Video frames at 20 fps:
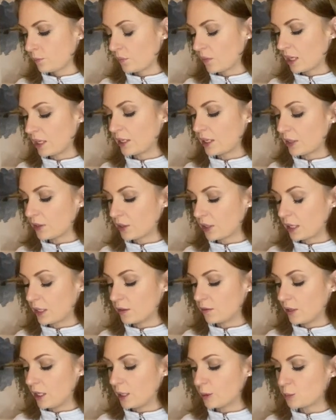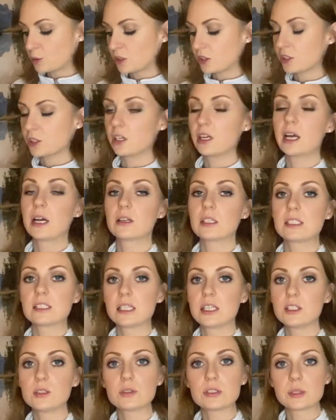And now they're out of options on how to
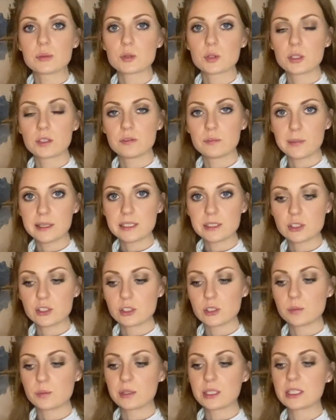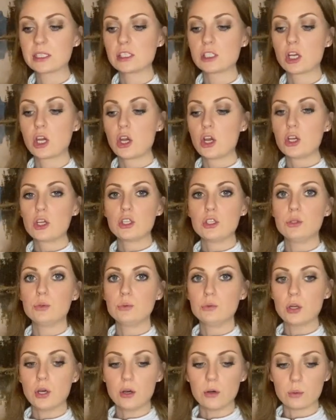send you some sort of messages because you
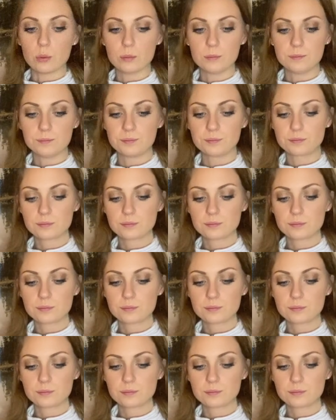know.